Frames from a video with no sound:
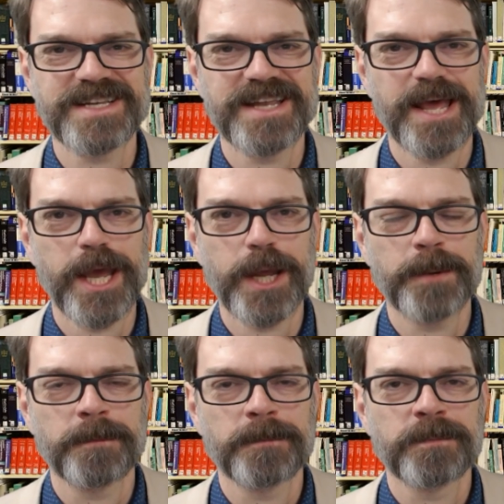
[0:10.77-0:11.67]
today.
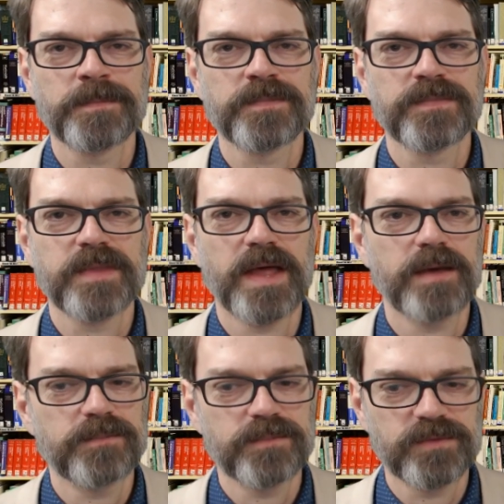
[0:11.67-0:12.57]

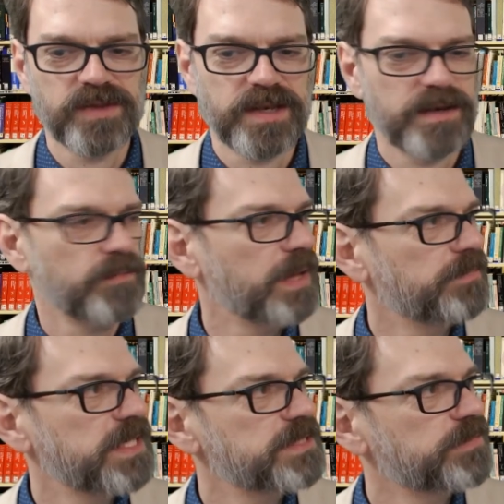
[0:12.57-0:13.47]
I'm sitting in my
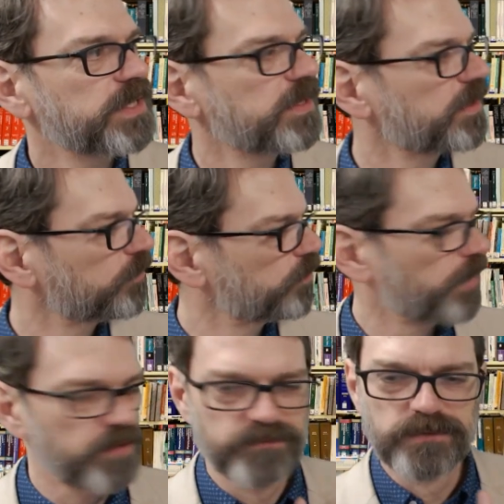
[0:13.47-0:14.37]
basement here with
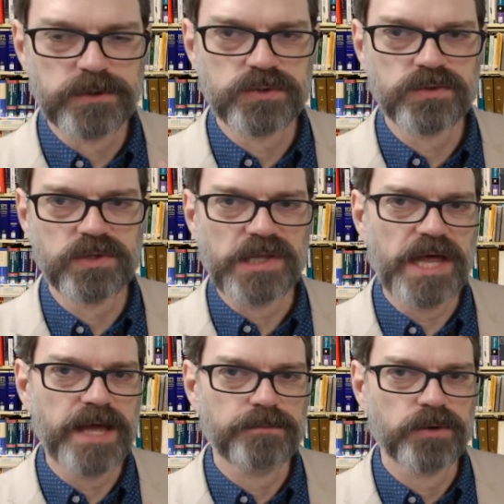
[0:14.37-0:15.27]
my virtual
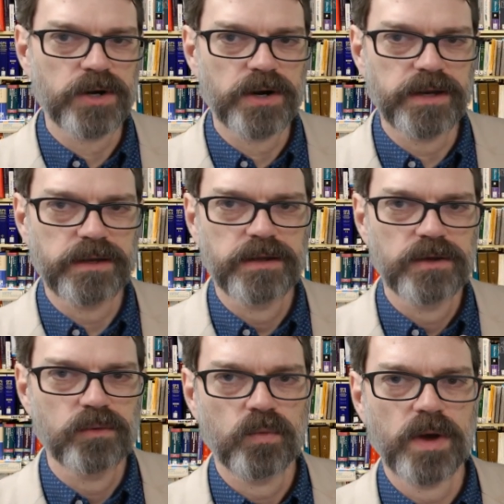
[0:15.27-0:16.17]
library,
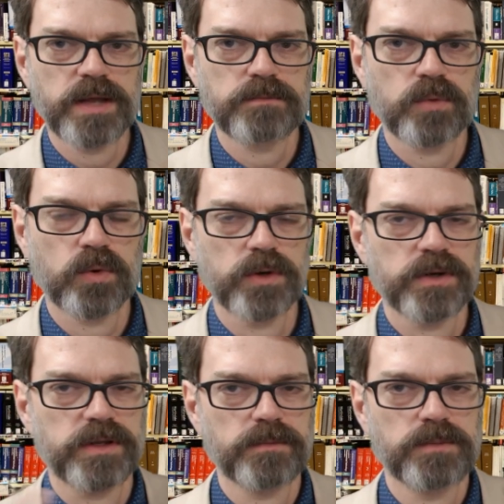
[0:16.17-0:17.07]

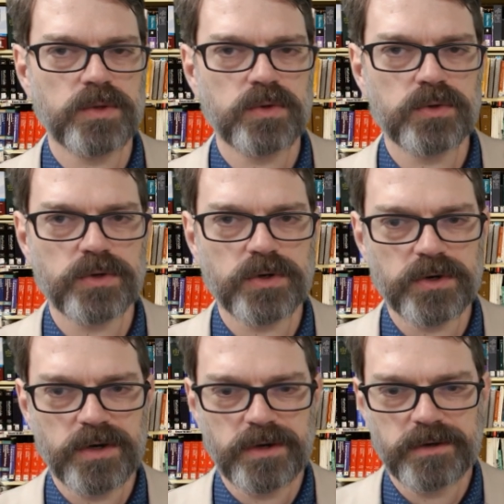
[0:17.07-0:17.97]
whiteboard computer,
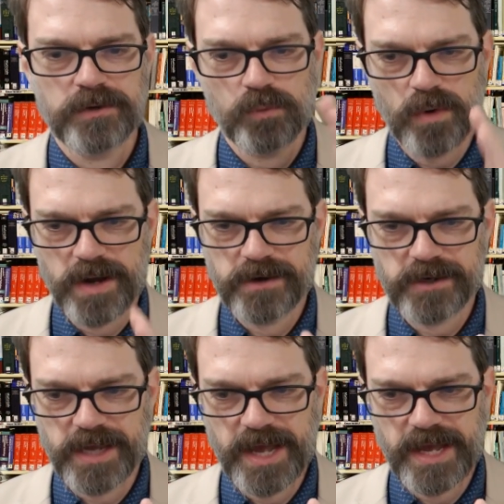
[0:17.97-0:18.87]

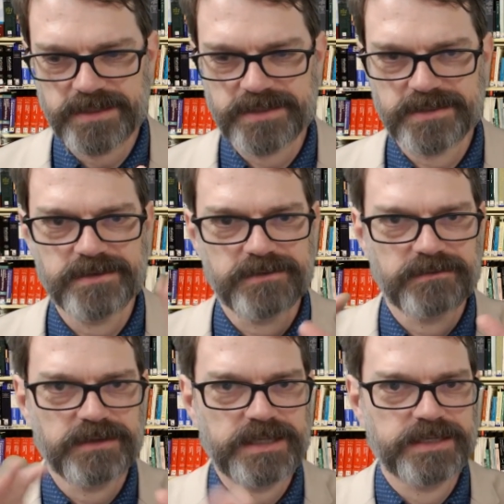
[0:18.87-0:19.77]
Wirecast,
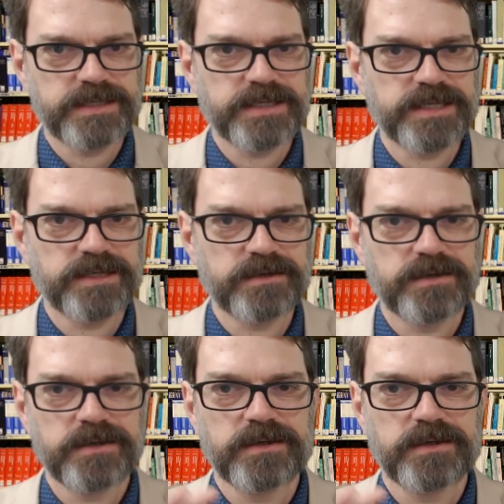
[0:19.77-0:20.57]
LinkedIn,